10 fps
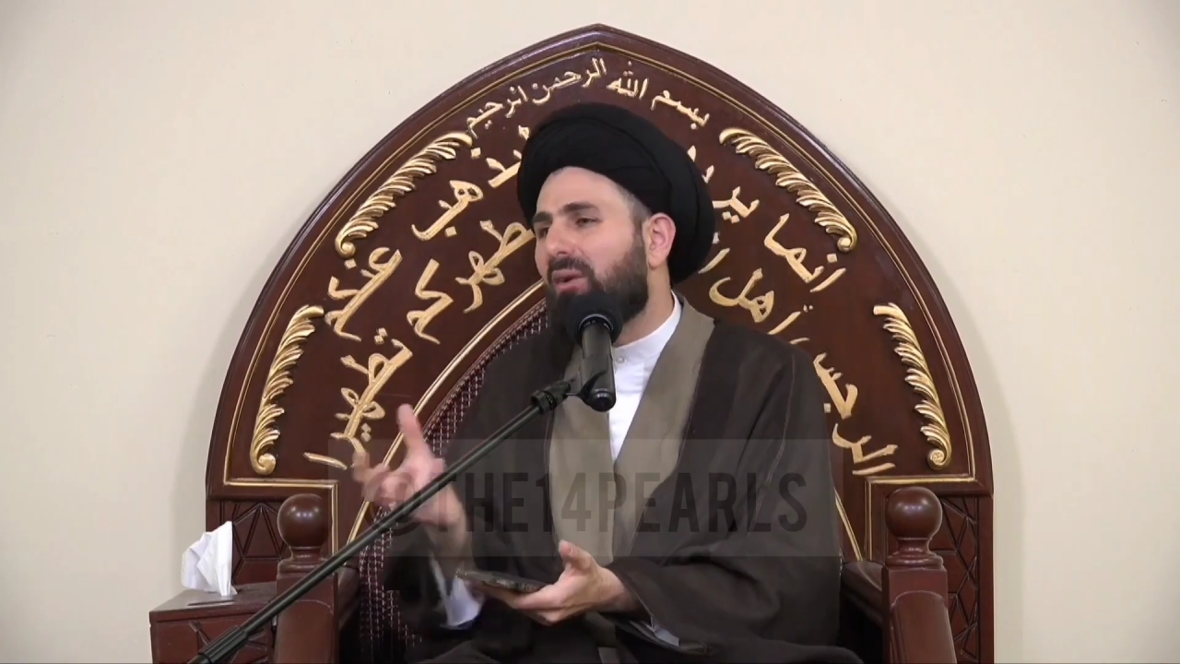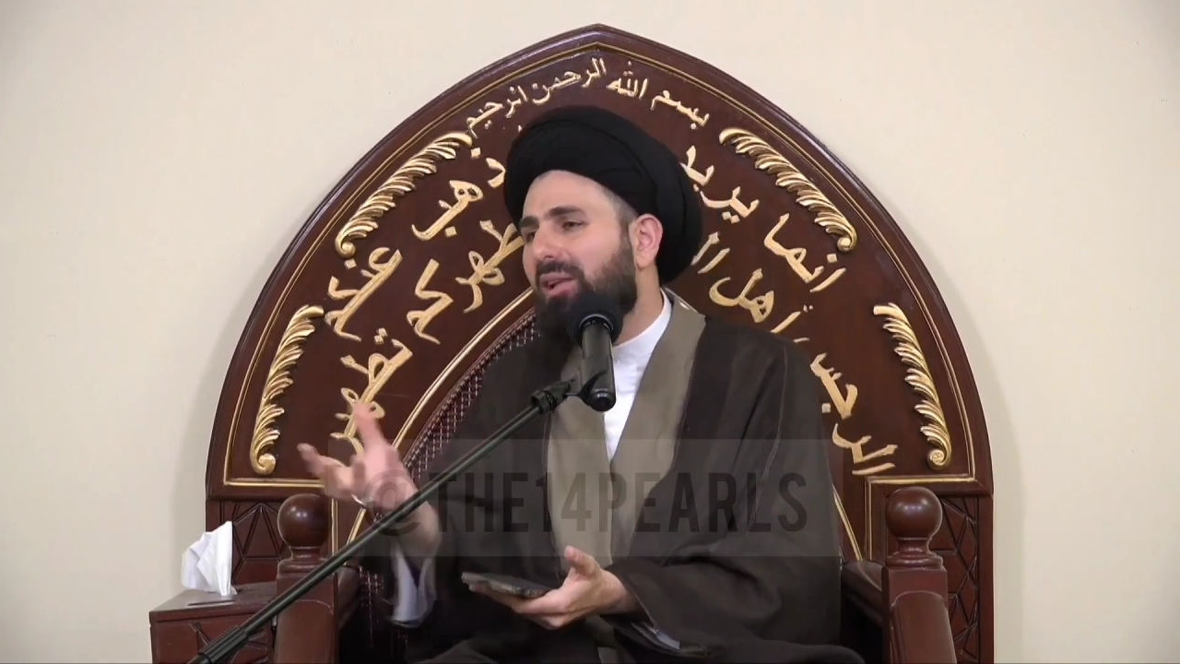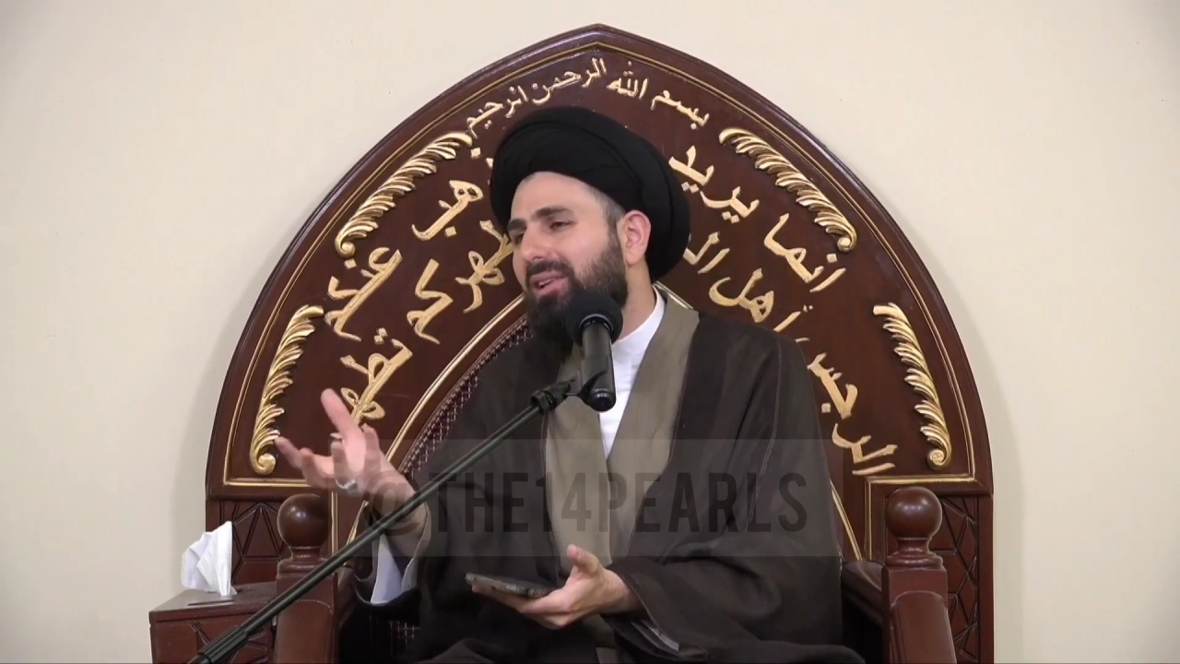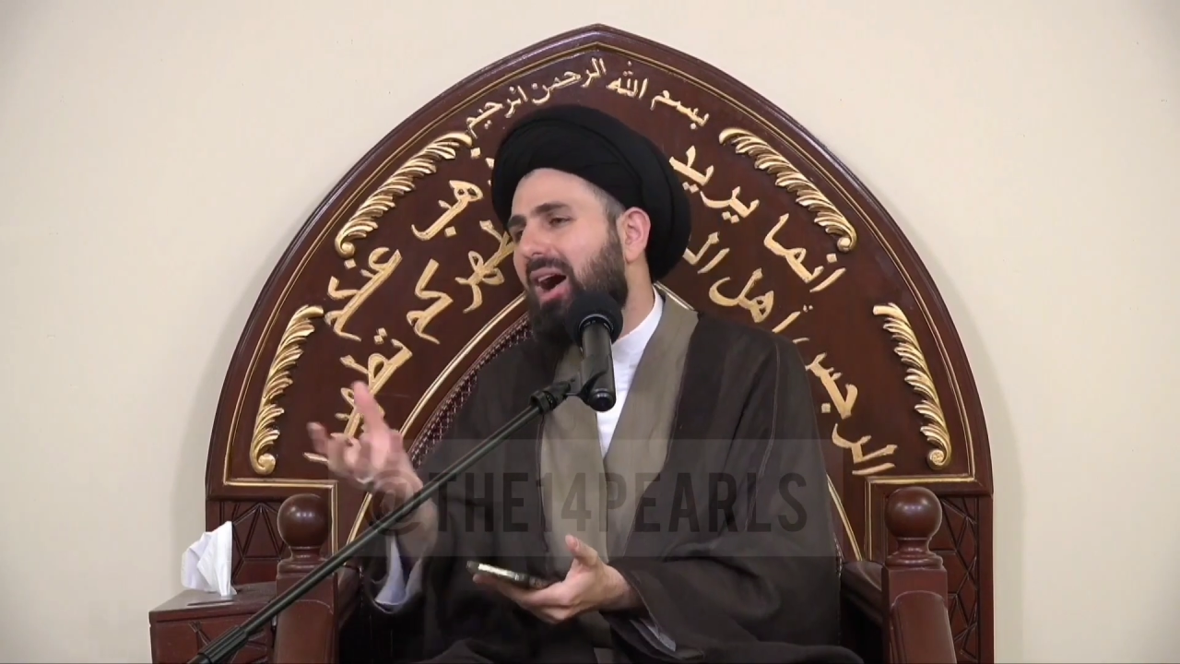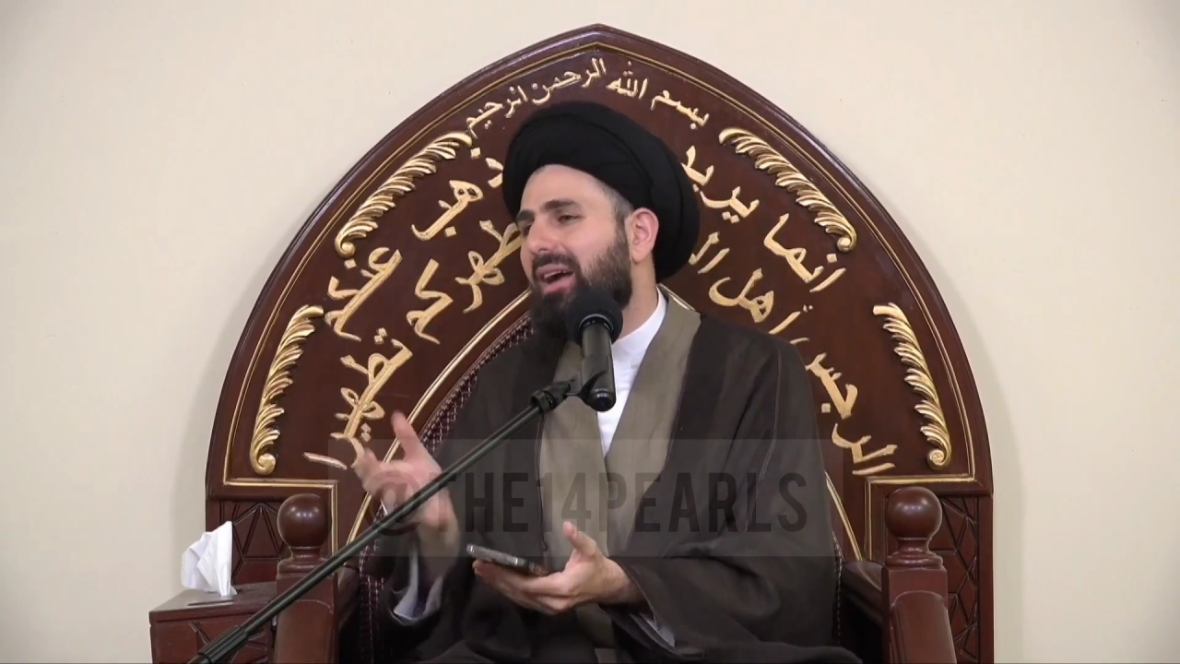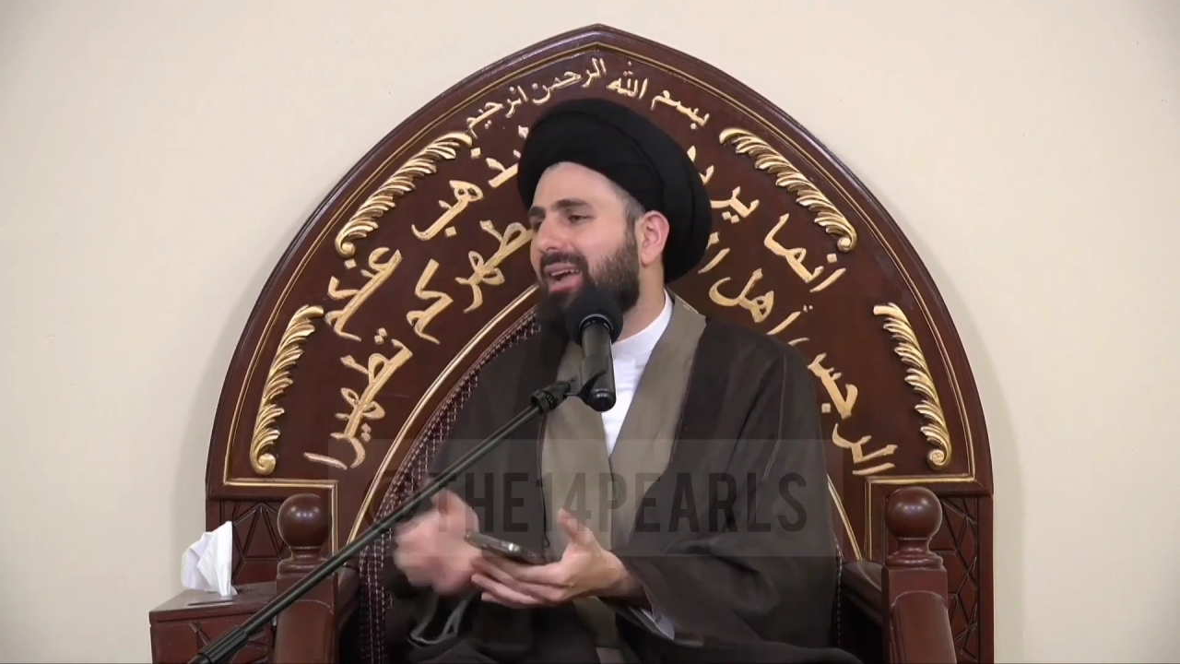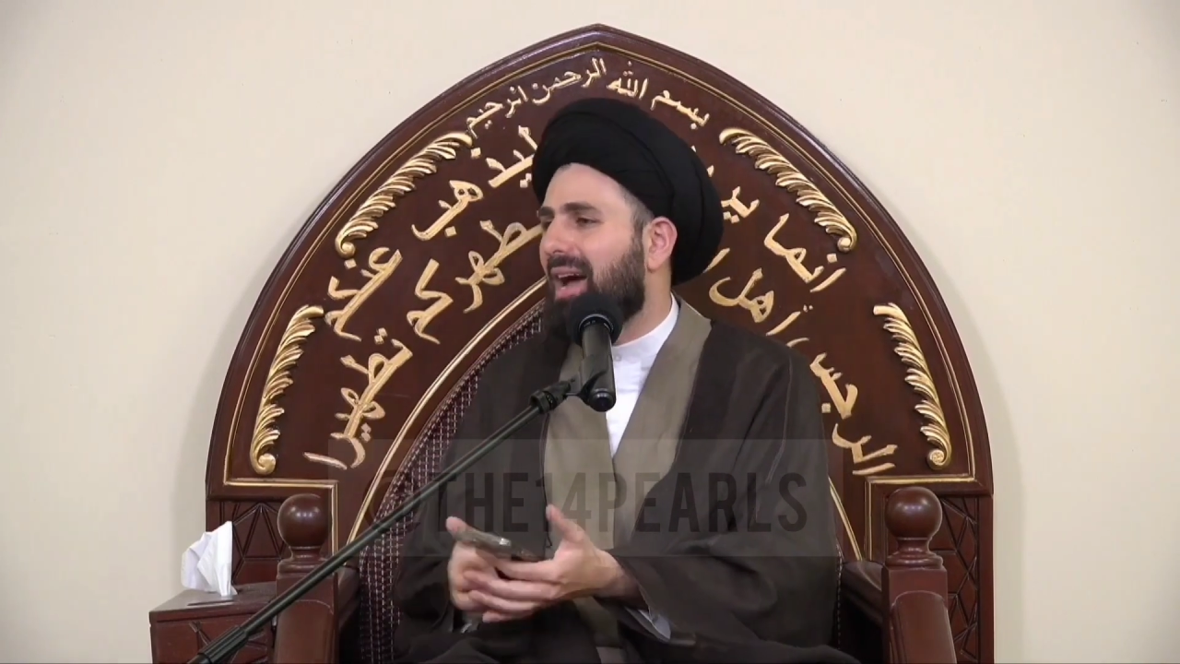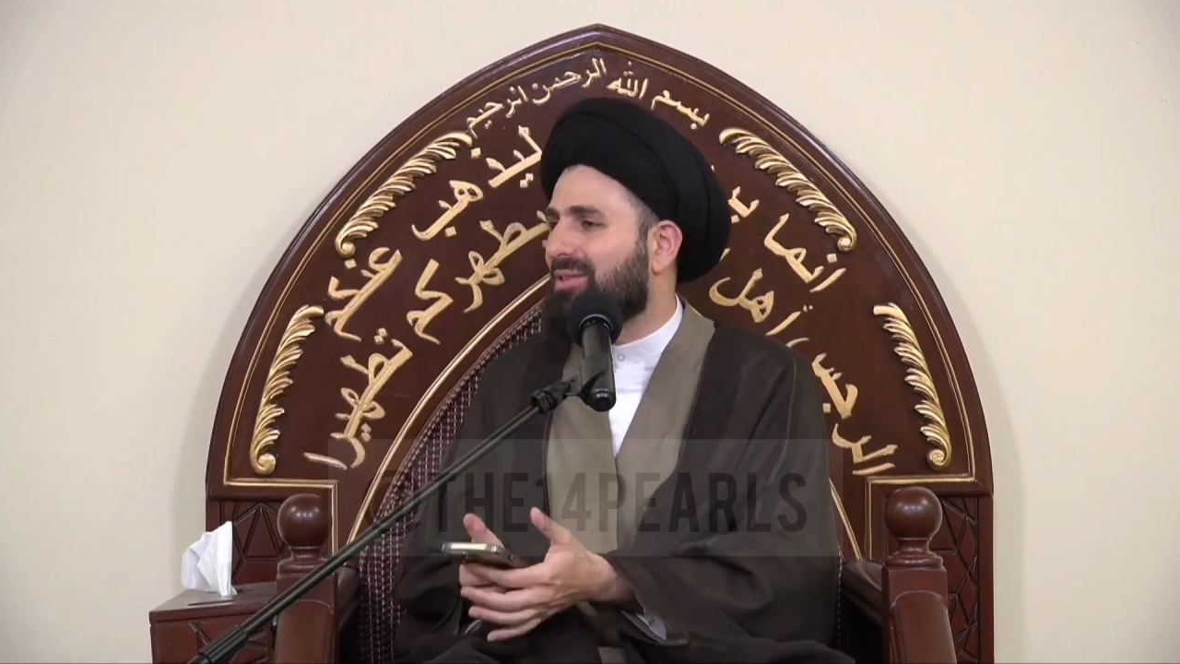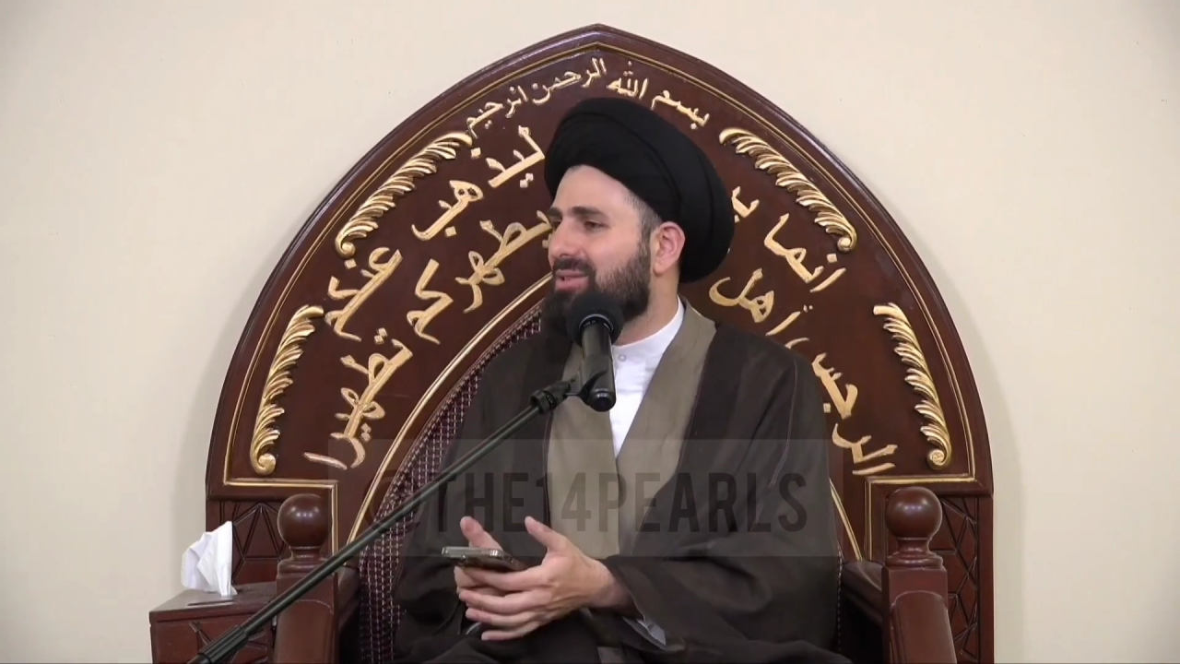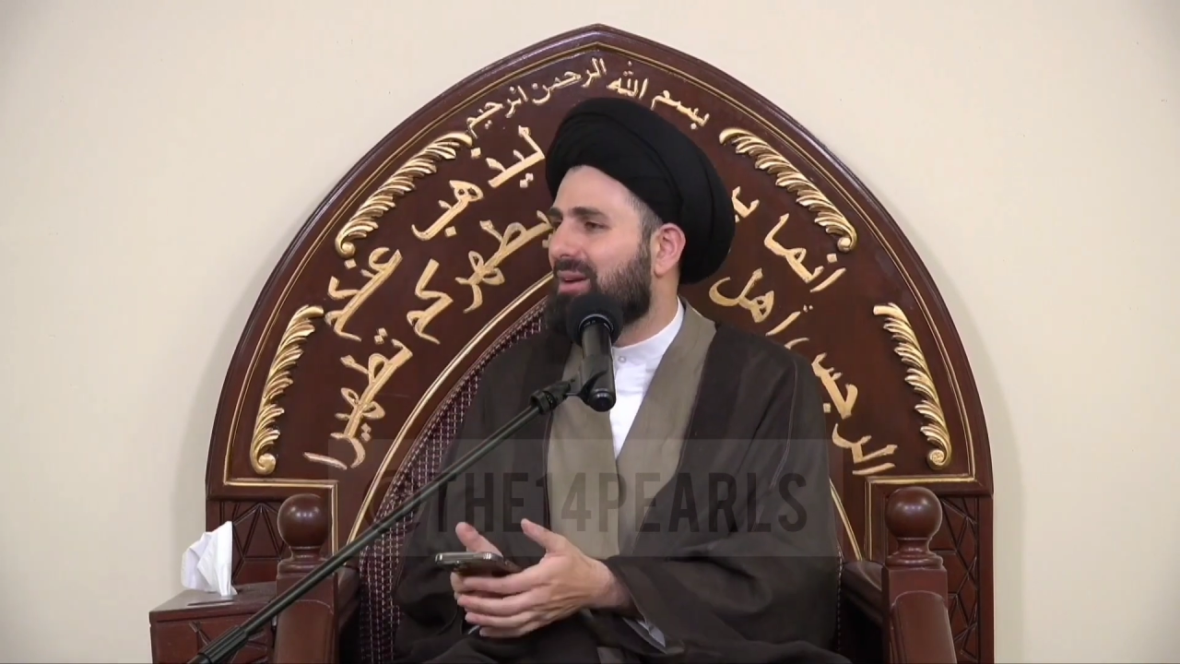Allah
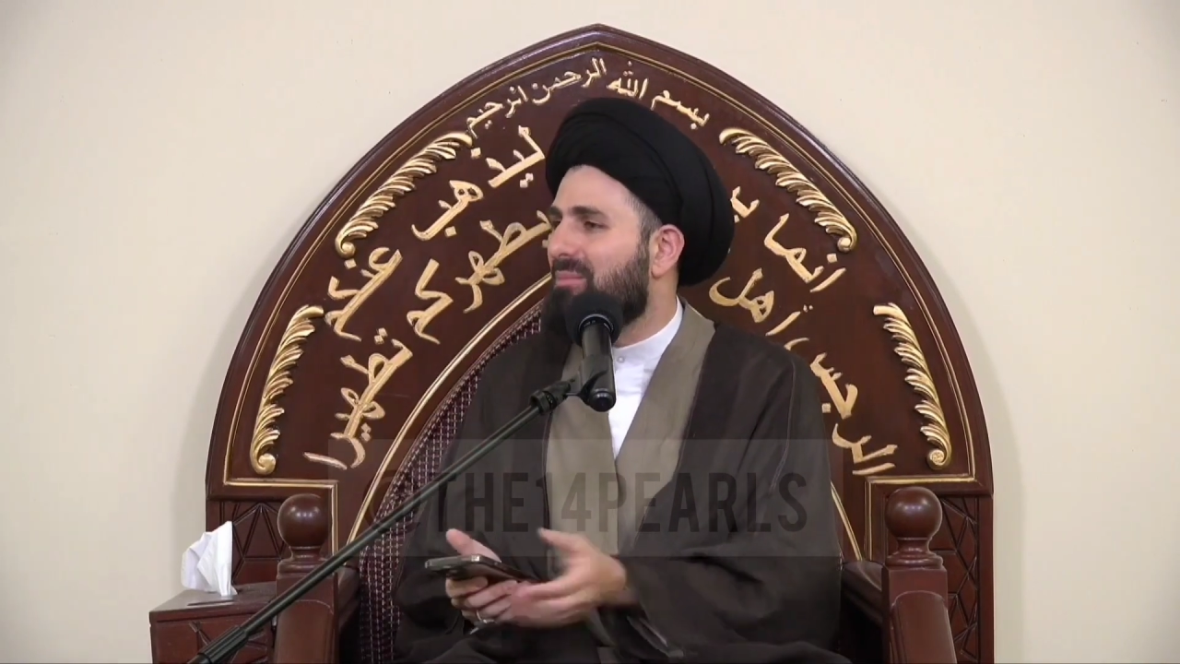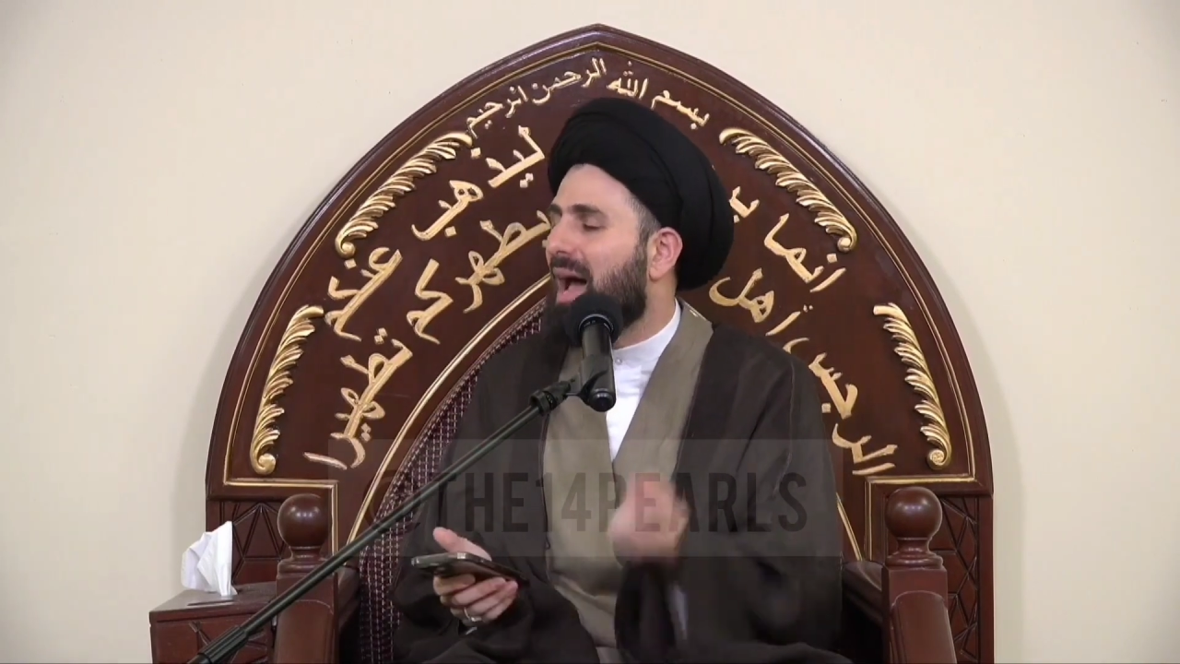guides them.